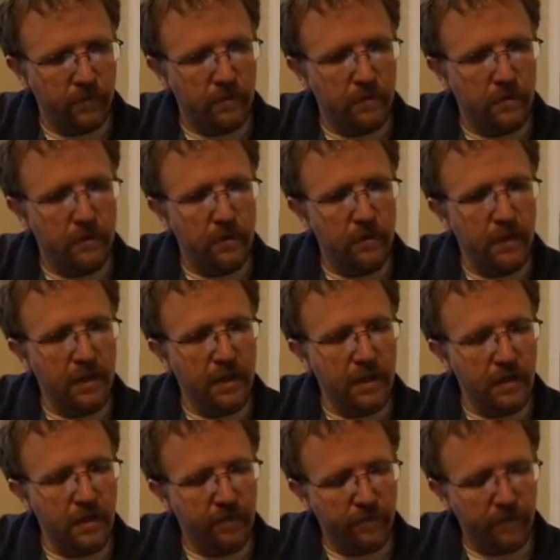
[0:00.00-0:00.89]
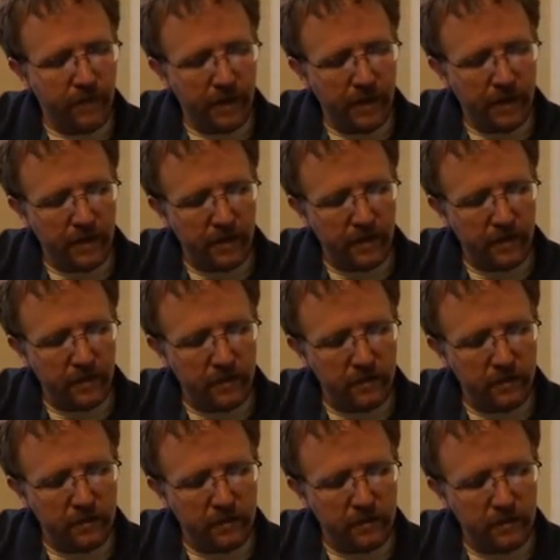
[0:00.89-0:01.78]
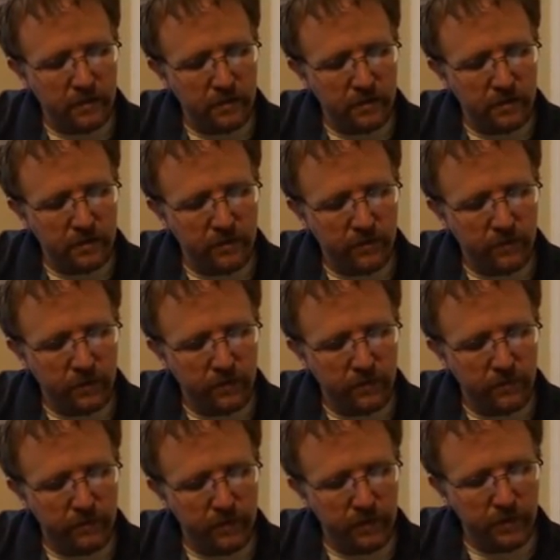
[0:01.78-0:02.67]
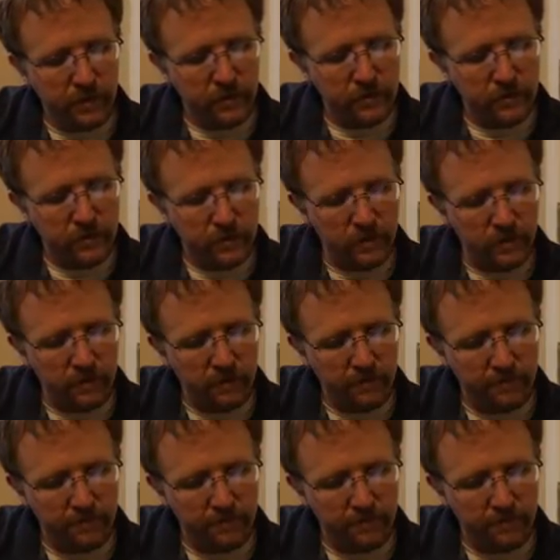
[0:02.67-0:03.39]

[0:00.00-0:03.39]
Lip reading: then E flat on the 6th fret of the A string.